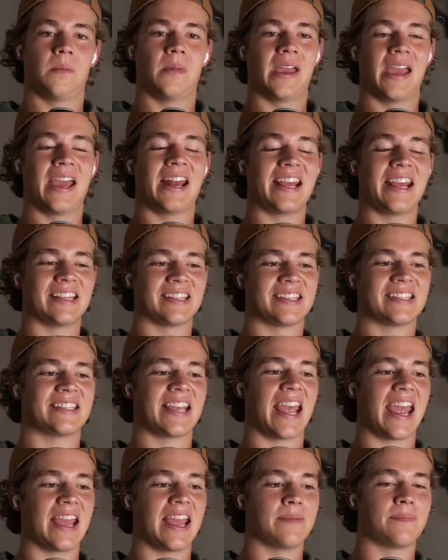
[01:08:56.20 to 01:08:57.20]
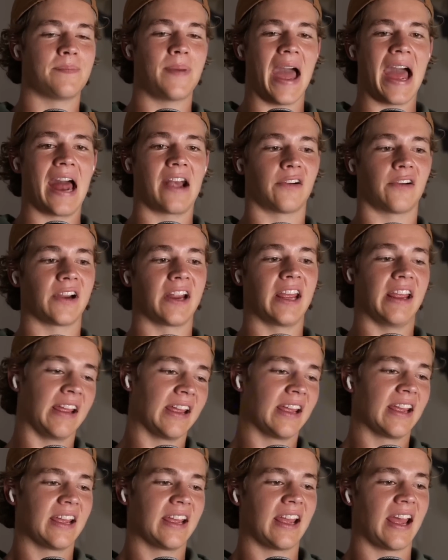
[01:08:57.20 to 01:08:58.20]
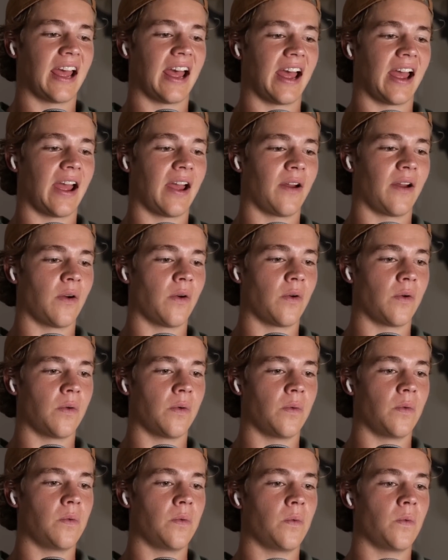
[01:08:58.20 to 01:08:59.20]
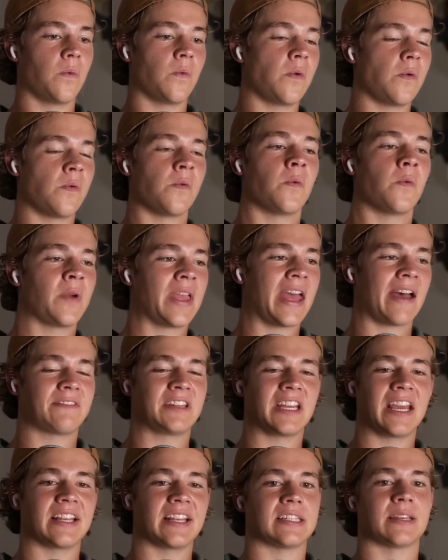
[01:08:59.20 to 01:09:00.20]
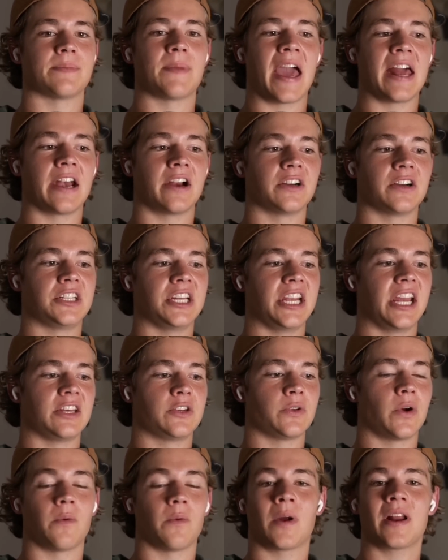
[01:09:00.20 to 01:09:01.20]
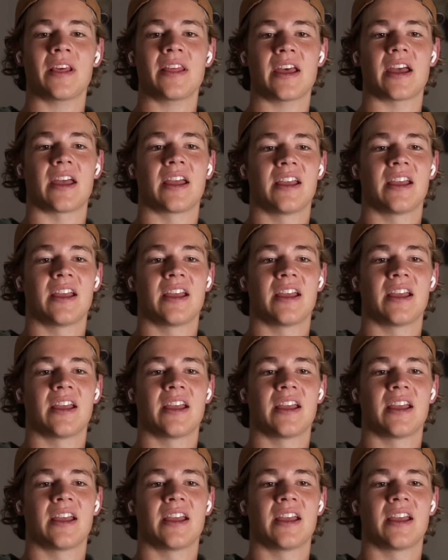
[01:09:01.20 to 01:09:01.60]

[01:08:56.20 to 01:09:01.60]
insane battery, we have to get some energy into it. One of the